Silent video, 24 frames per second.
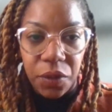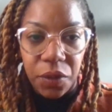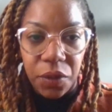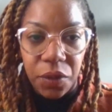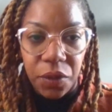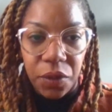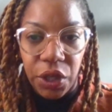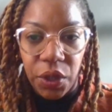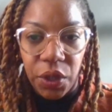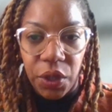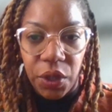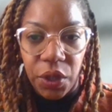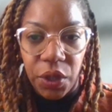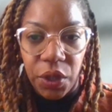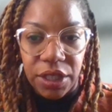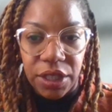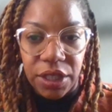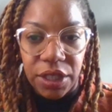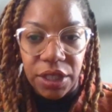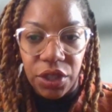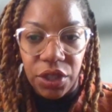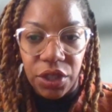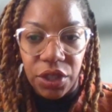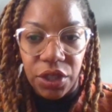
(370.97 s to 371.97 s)
And then we'll
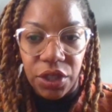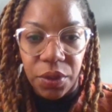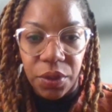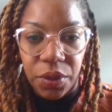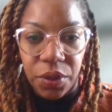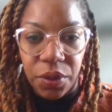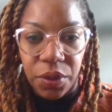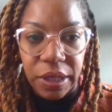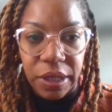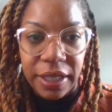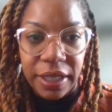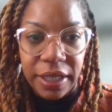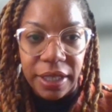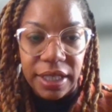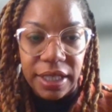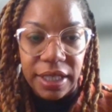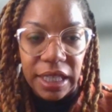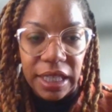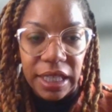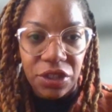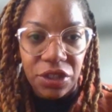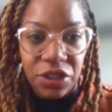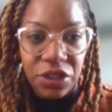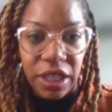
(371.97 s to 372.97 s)
go into a
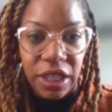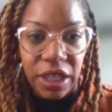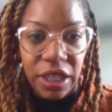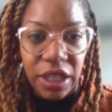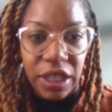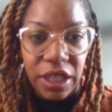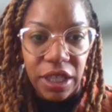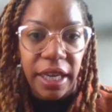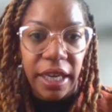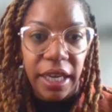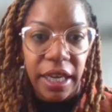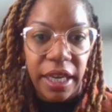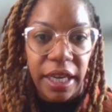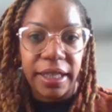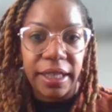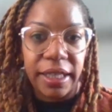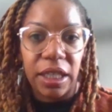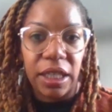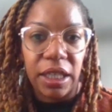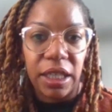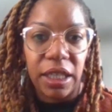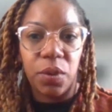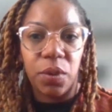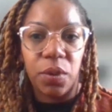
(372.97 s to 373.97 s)
short meditation
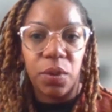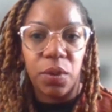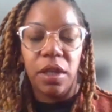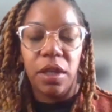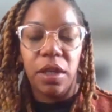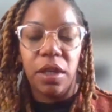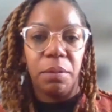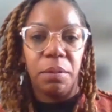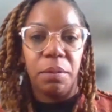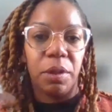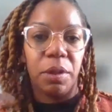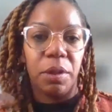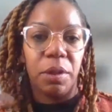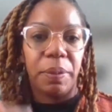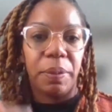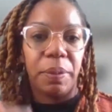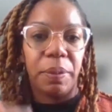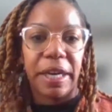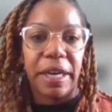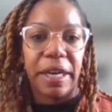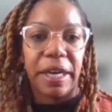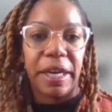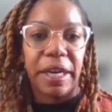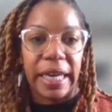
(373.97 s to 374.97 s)
that I think will
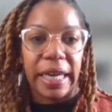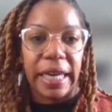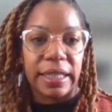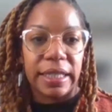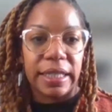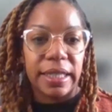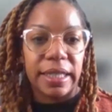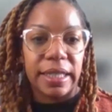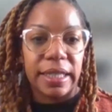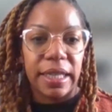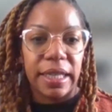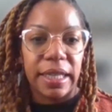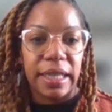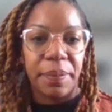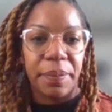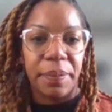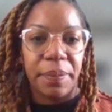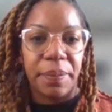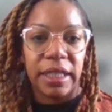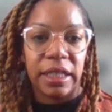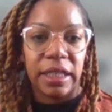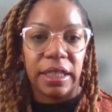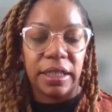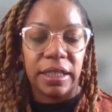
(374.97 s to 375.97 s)
prepare our minds
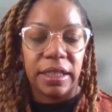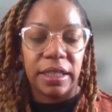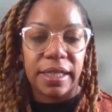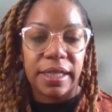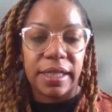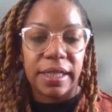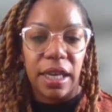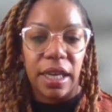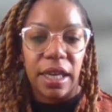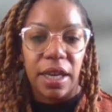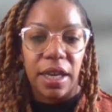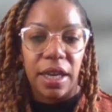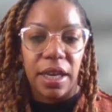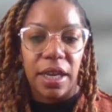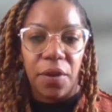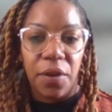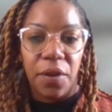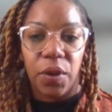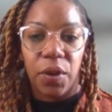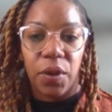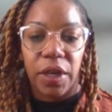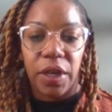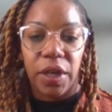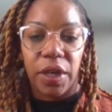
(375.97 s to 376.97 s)
and bodies
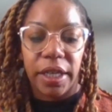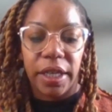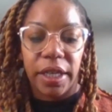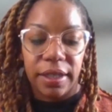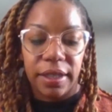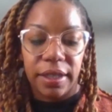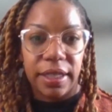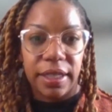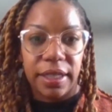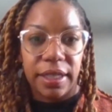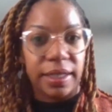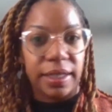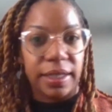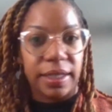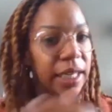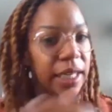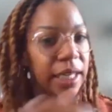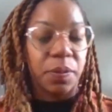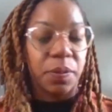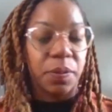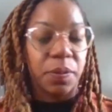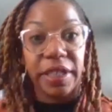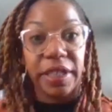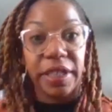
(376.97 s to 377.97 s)
for
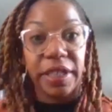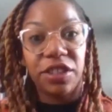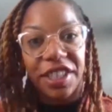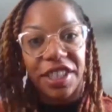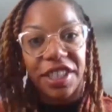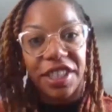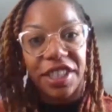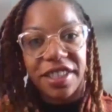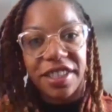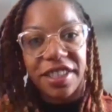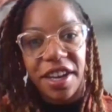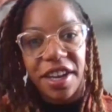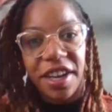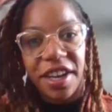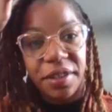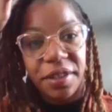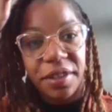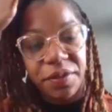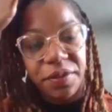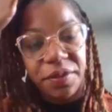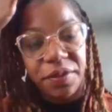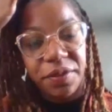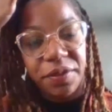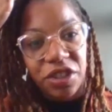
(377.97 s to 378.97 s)
this exploration
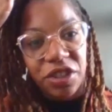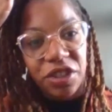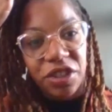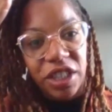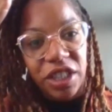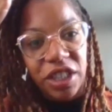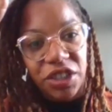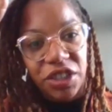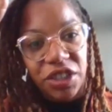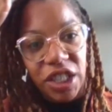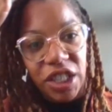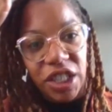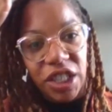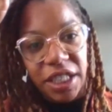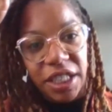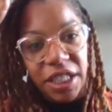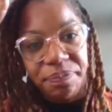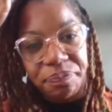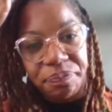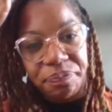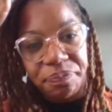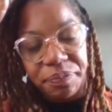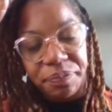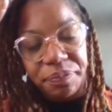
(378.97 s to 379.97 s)
of
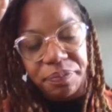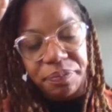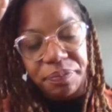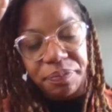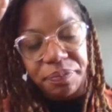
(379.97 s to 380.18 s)
imagination.